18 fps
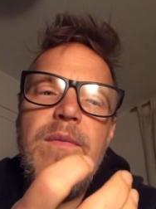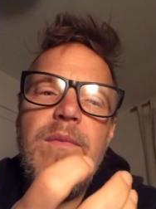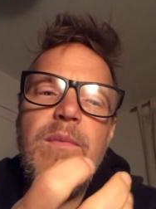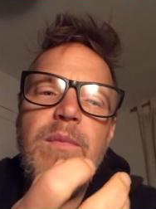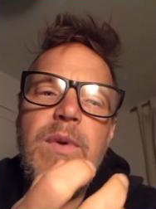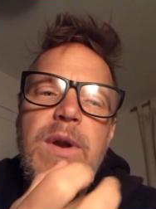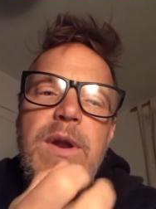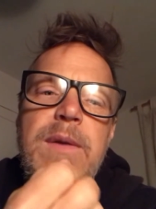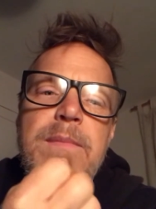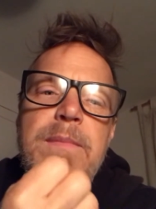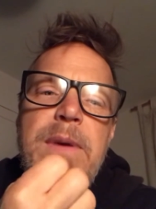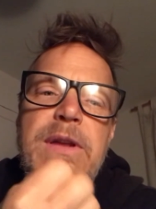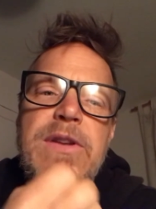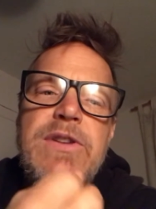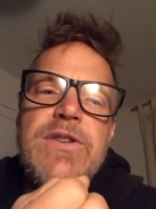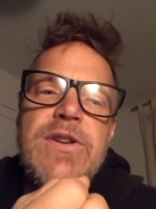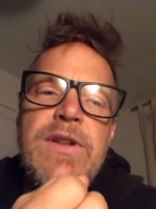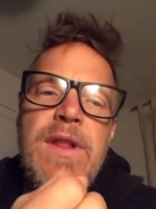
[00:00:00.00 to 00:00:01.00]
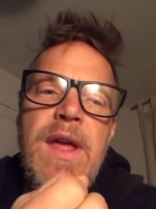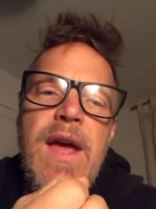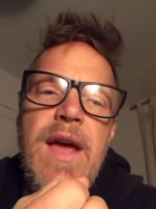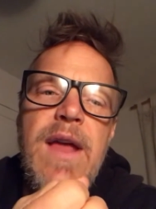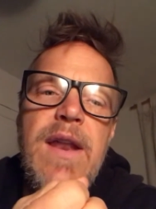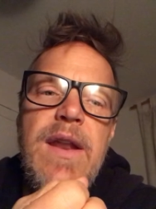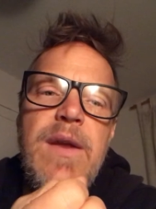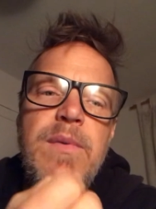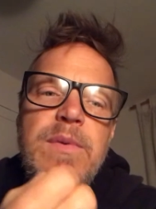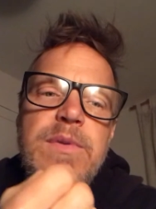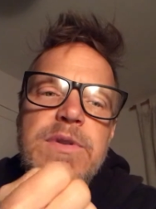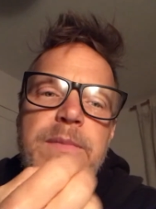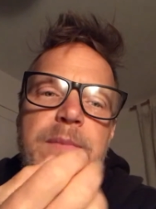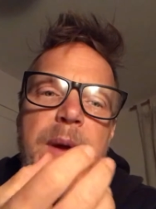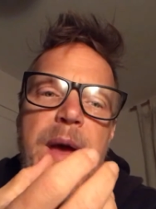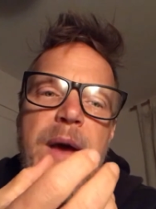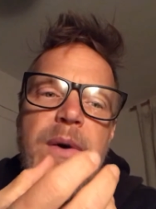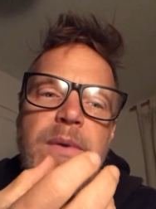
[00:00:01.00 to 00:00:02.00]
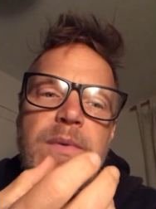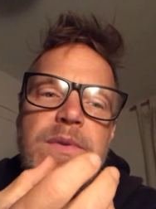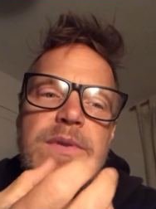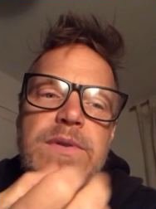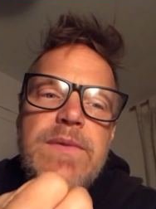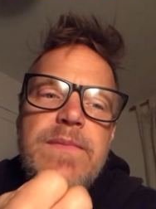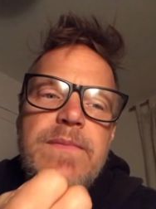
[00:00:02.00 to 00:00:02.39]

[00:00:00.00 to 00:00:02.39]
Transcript: When he mentioned that, it was about